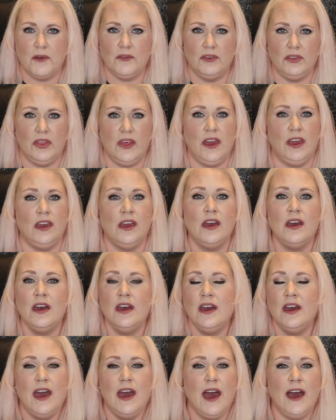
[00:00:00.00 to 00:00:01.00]
everything
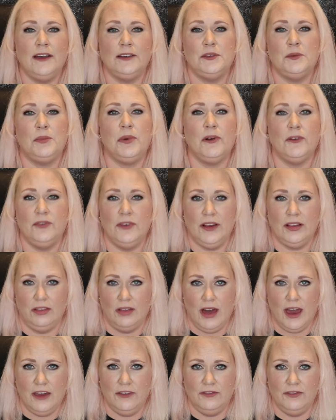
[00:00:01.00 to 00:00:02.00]
as a perfect
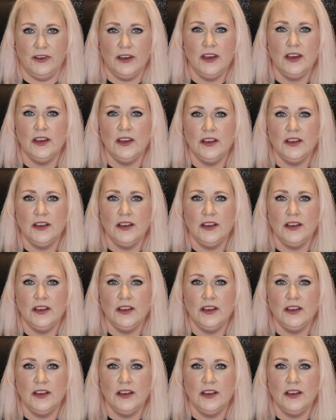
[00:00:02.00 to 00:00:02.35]
life.